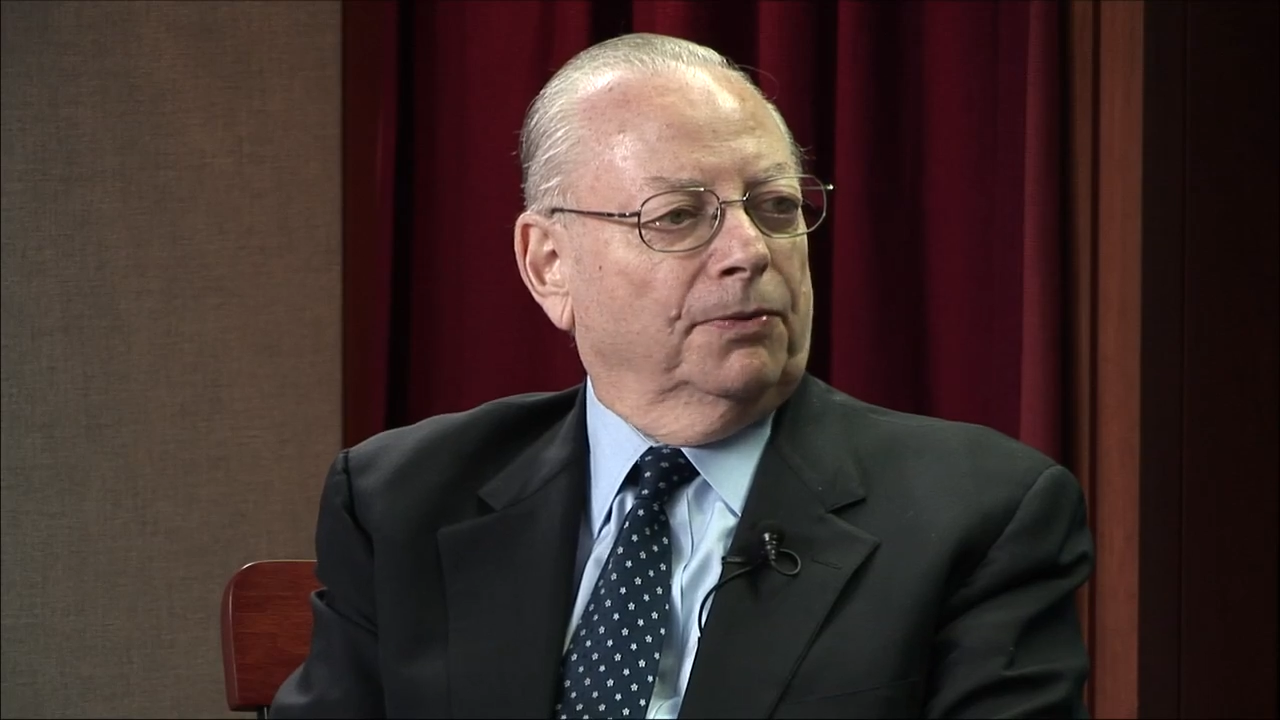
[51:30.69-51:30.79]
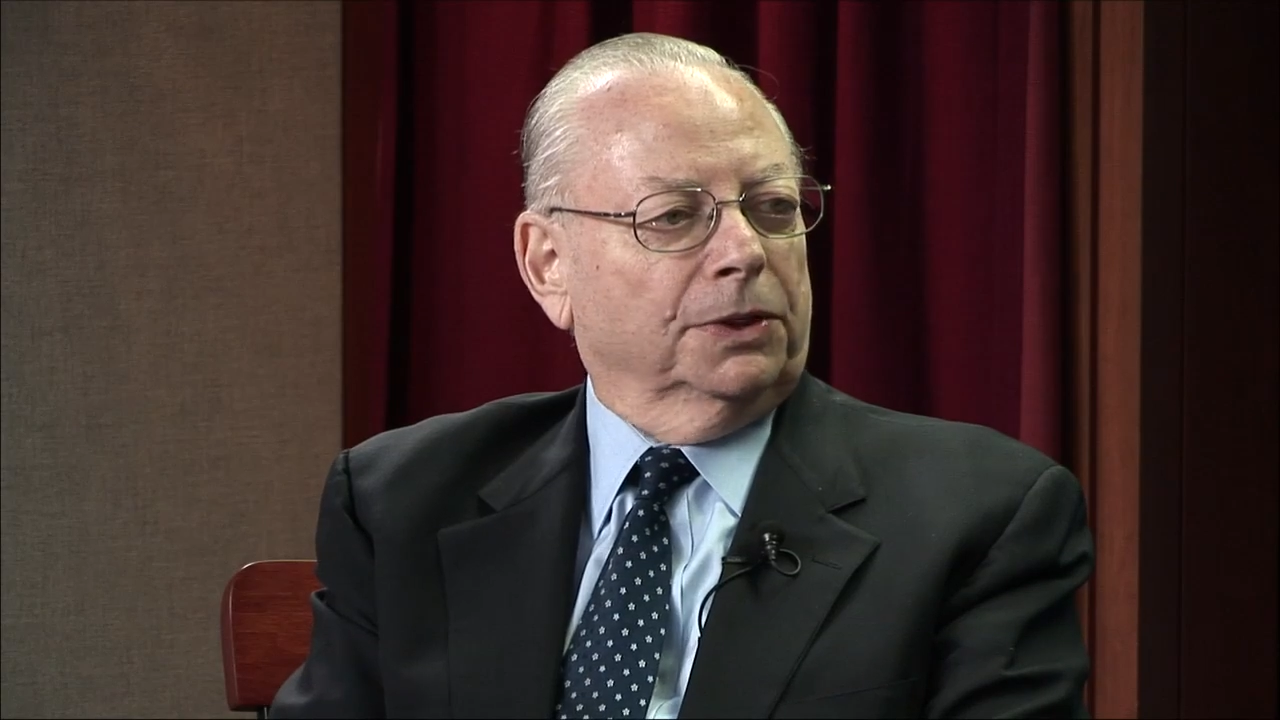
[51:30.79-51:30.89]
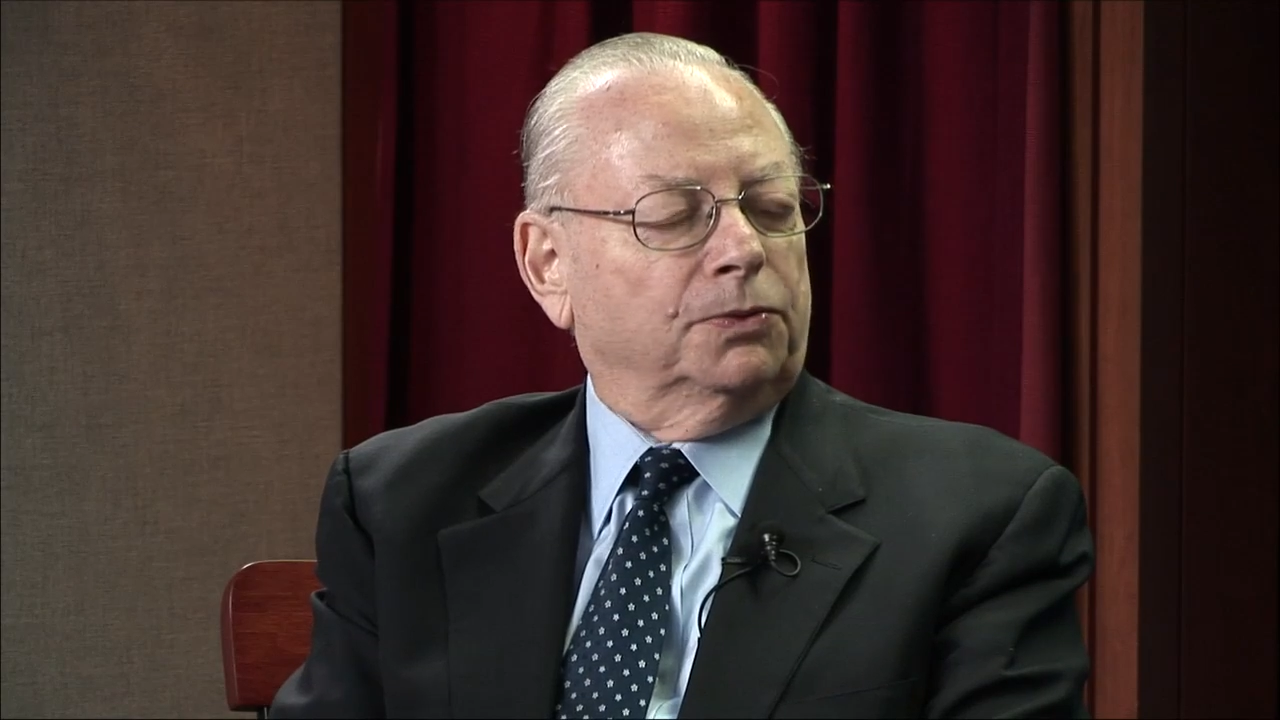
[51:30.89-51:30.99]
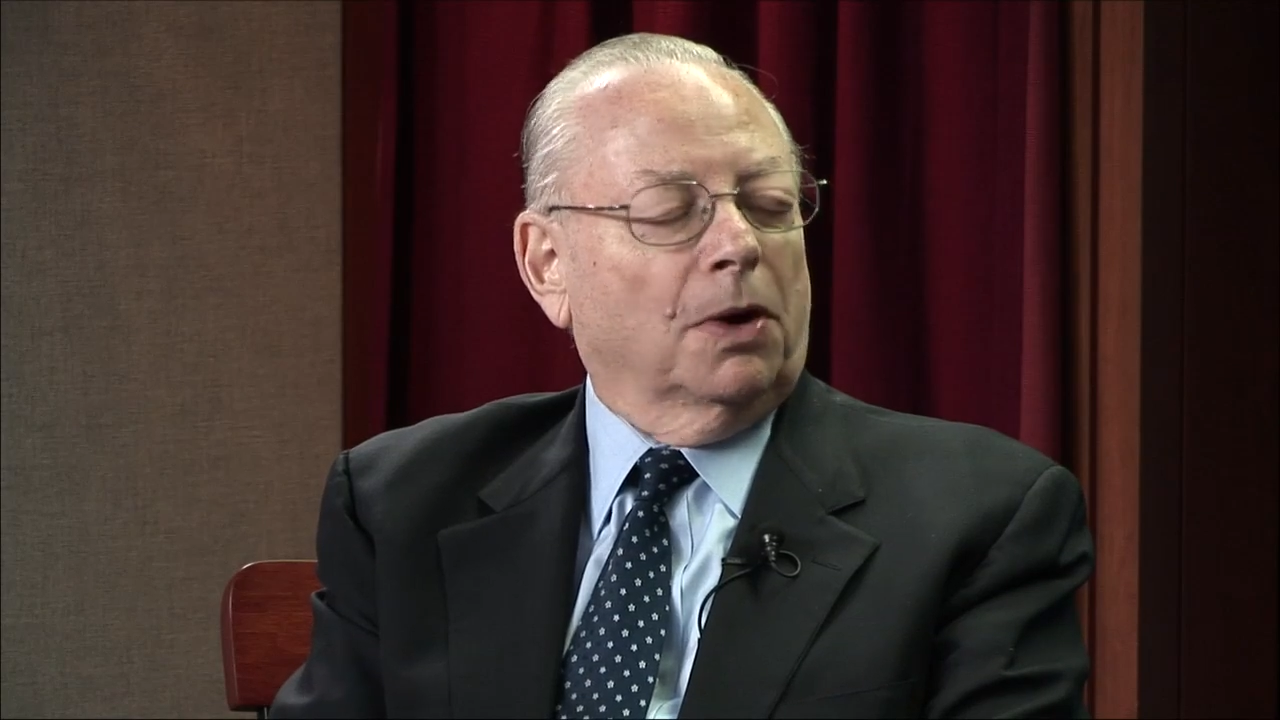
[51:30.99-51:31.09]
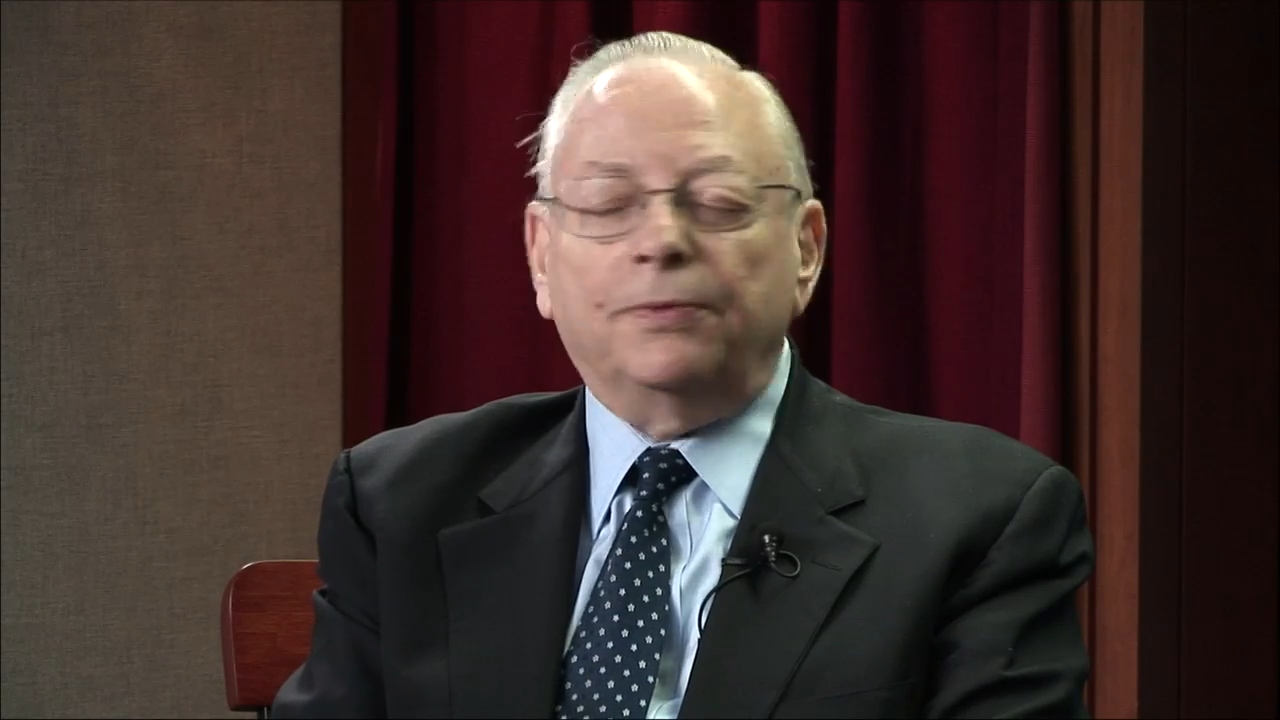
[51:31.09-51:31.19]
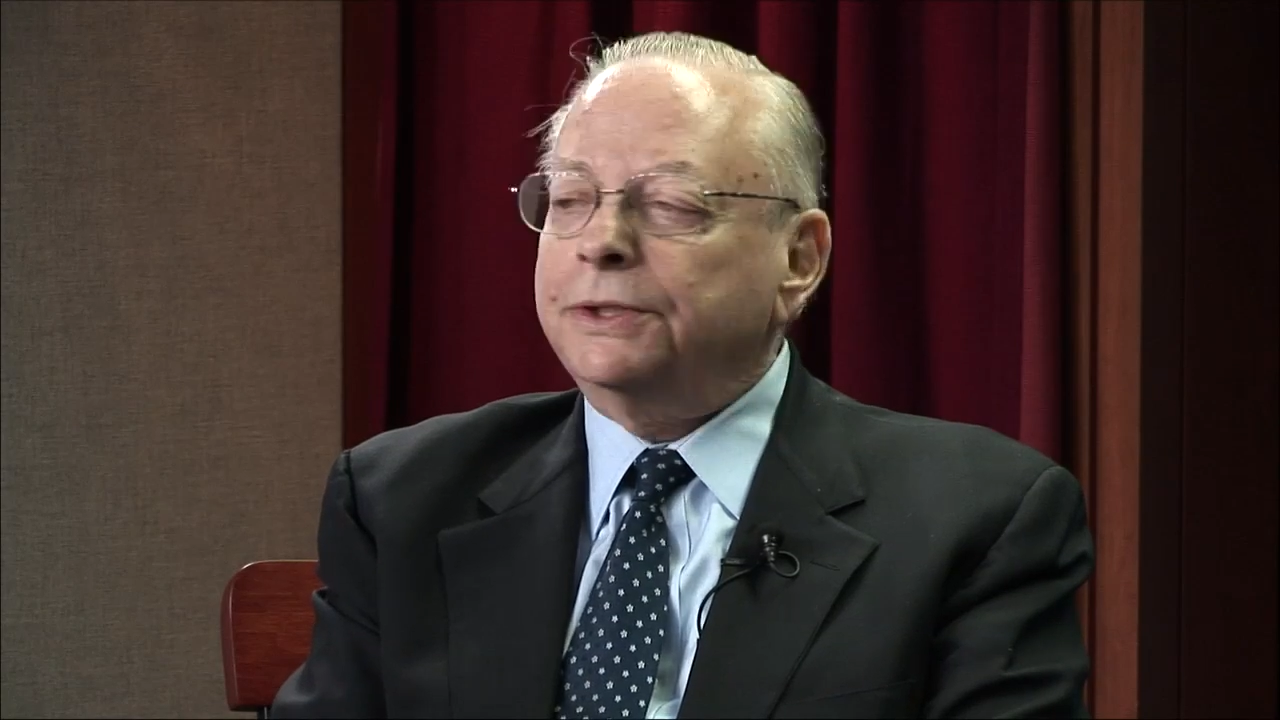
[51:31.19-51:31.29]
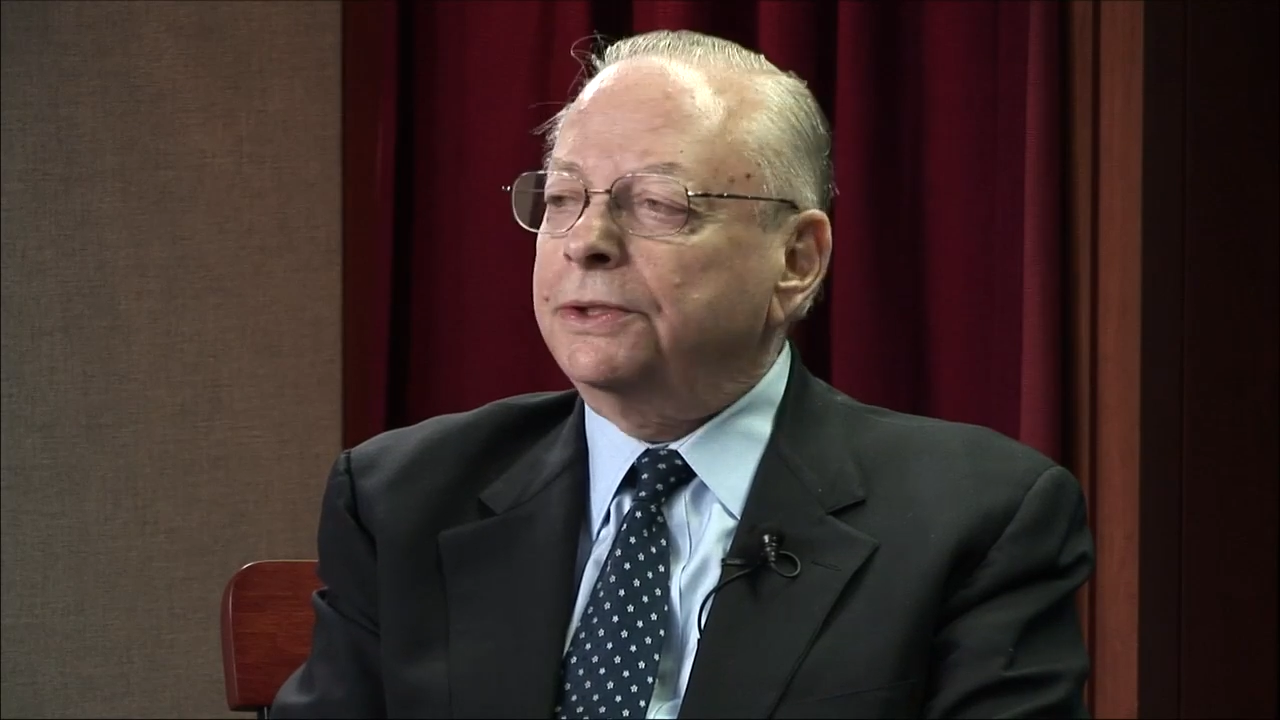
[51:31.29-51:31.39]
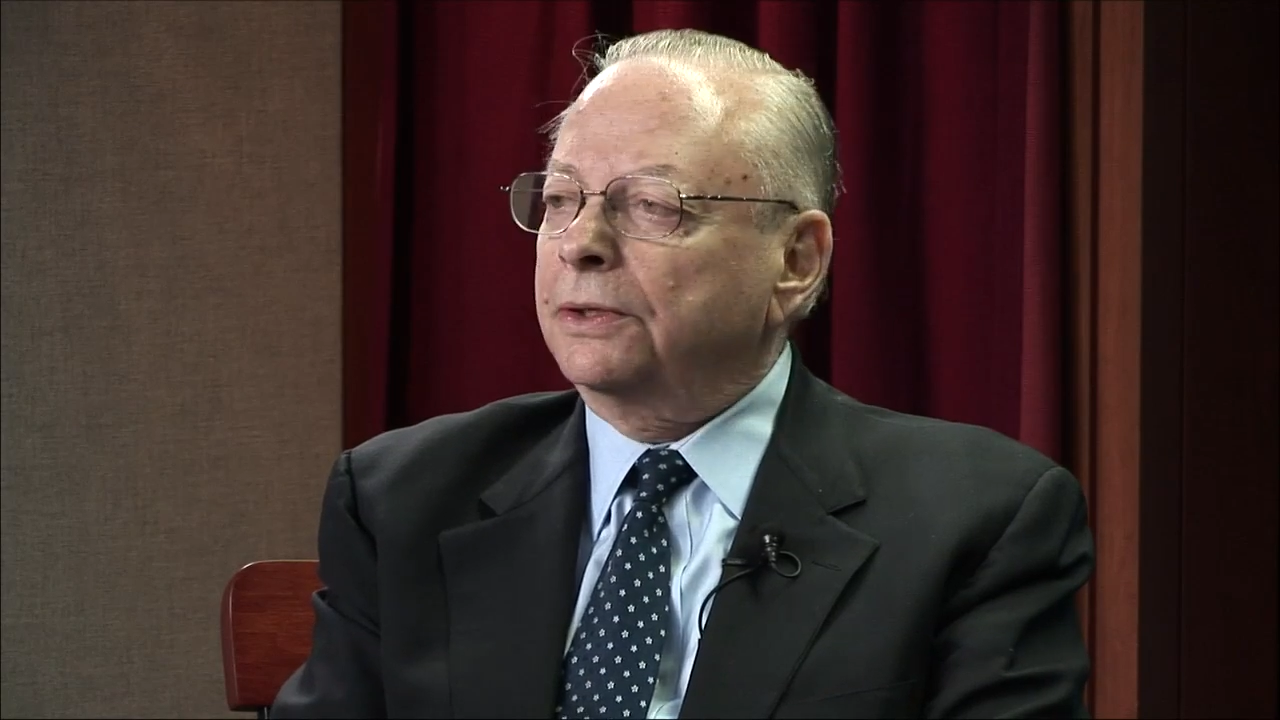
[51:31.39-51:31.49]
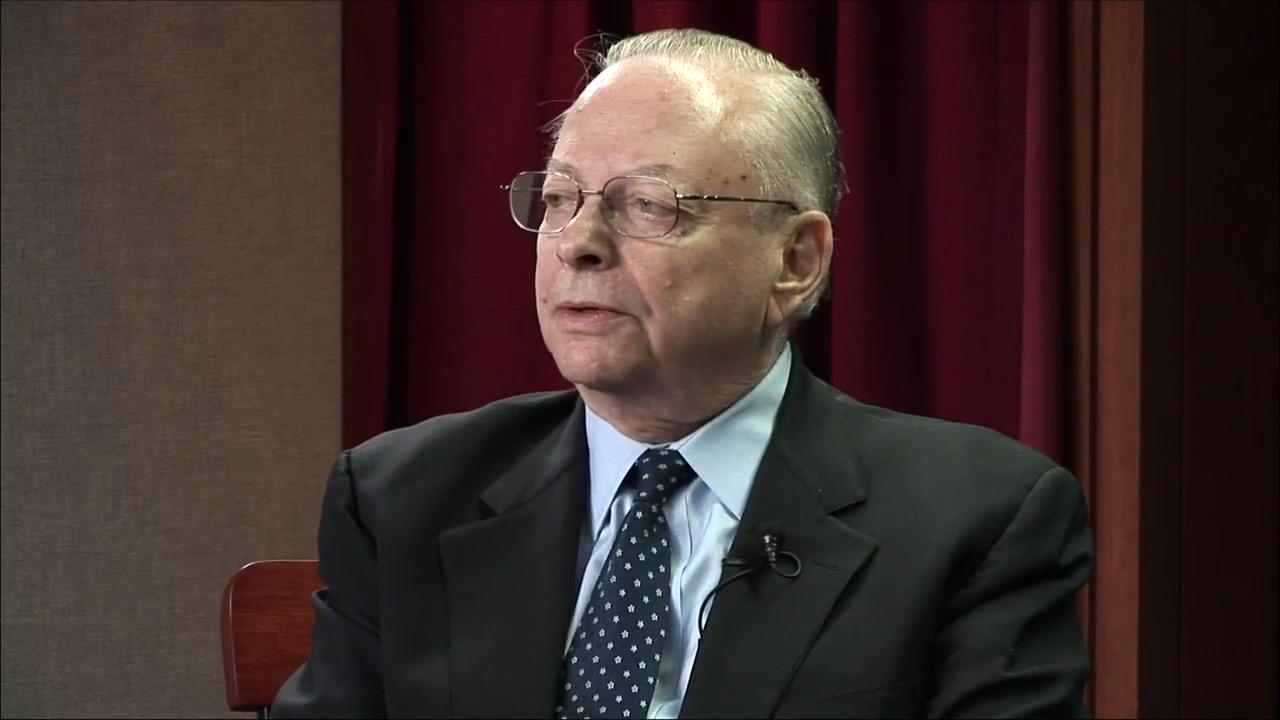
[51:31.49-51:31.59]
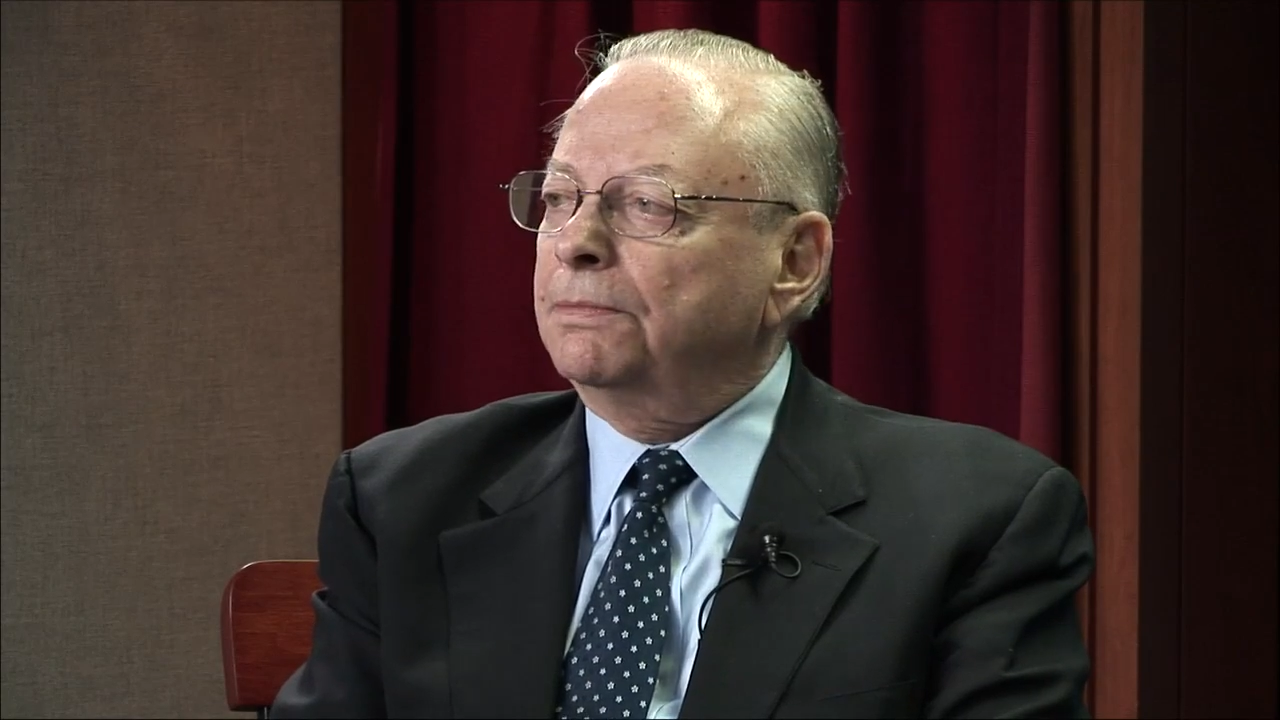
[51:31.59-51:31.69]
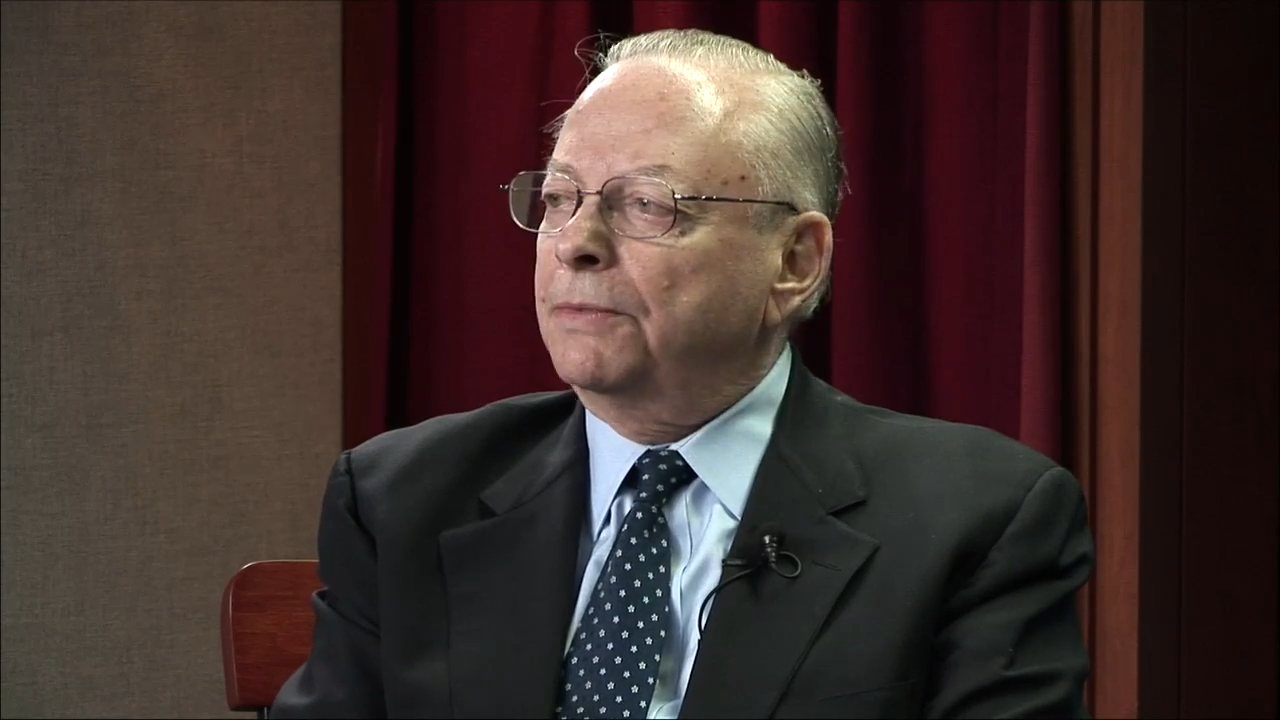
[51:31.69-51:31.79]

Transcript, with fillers: was what was your